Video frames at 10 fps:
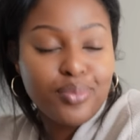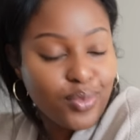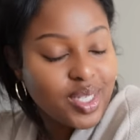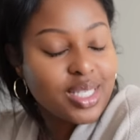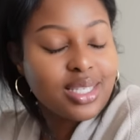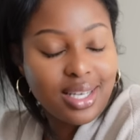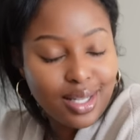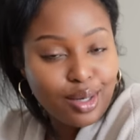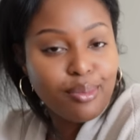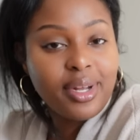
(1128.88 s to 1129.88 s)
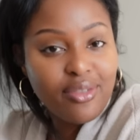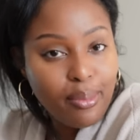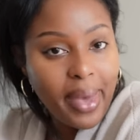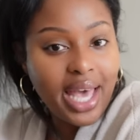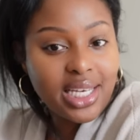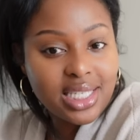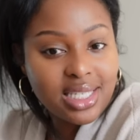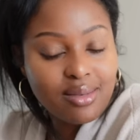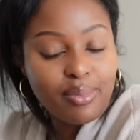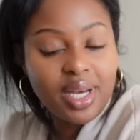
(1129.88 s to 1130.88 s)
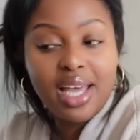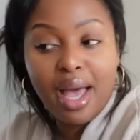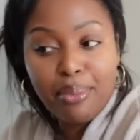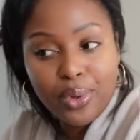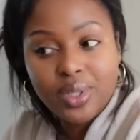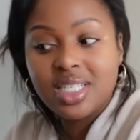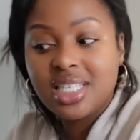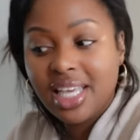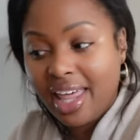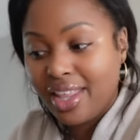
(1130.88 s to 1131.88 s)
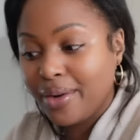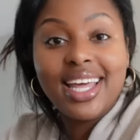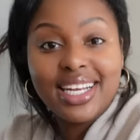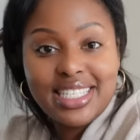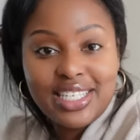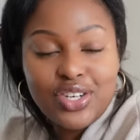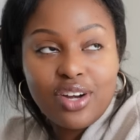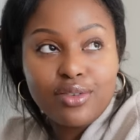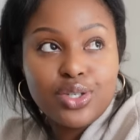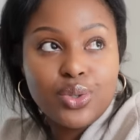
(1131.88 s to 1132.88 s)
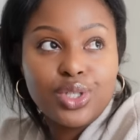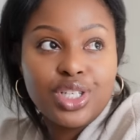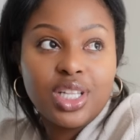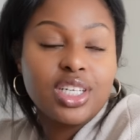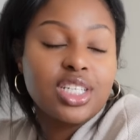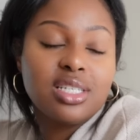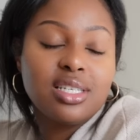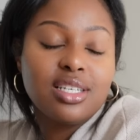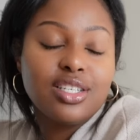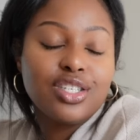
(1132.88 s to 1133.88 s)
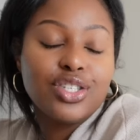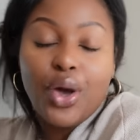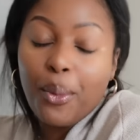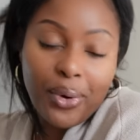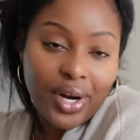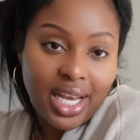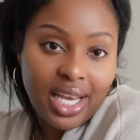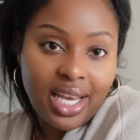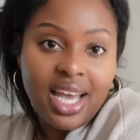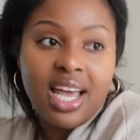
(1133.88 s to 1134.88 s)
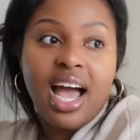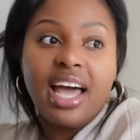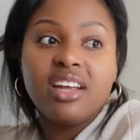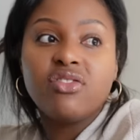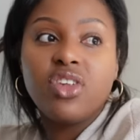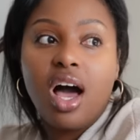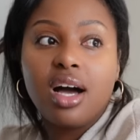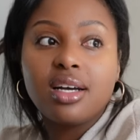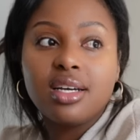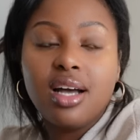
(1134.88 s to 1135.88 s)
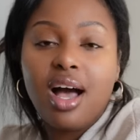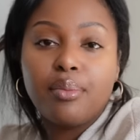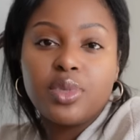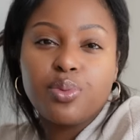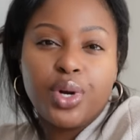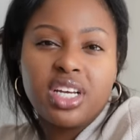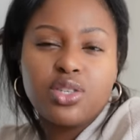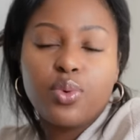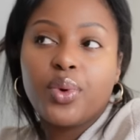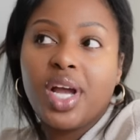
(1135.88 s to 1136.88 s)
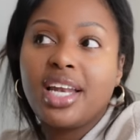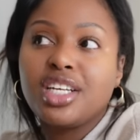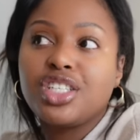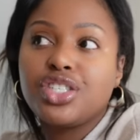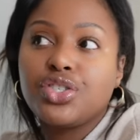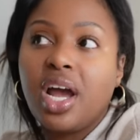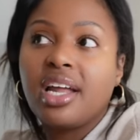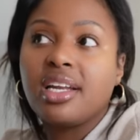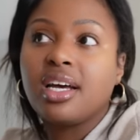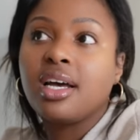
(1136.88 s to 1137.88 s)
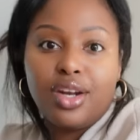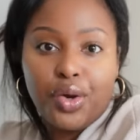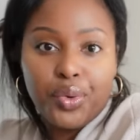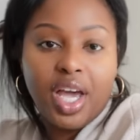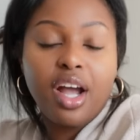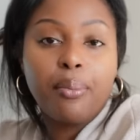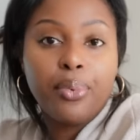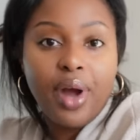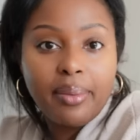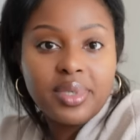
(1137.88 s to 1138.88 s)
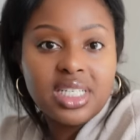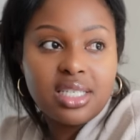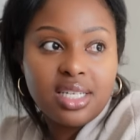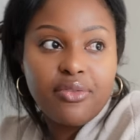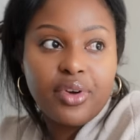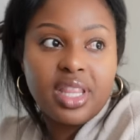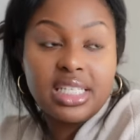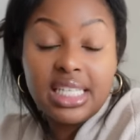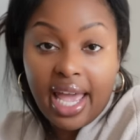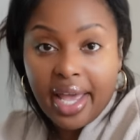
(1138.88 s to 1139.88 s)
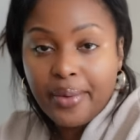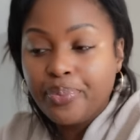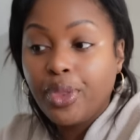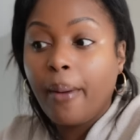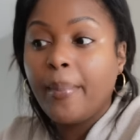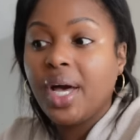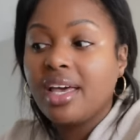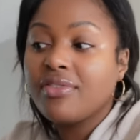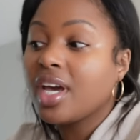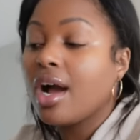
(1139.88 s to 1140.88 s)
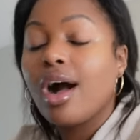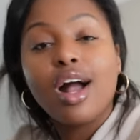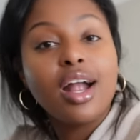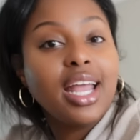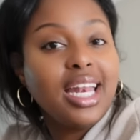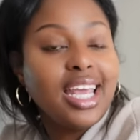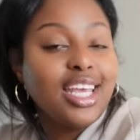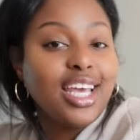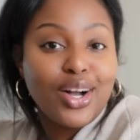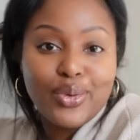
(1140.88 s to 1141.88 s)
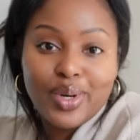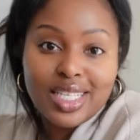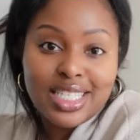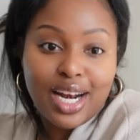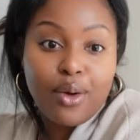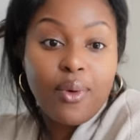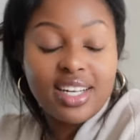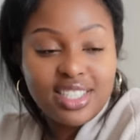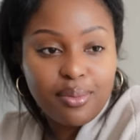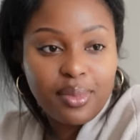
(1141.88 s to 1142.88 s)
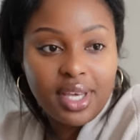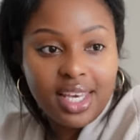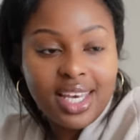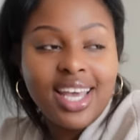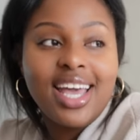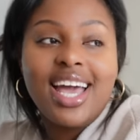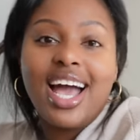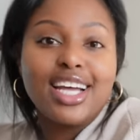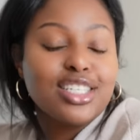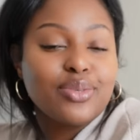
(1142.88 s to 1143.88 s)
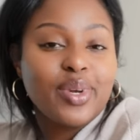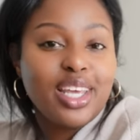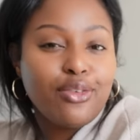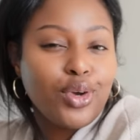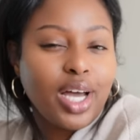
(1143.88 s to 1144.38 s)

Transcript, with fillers: was a little bit of a mess, but I pulled it together and I sent her off to school. She looked so pretty. I didn't vlog this morning because we were kind of just trying to, you know, get her prepped and stuff for the day. But if there are any young ones that are watching me, I just want to give you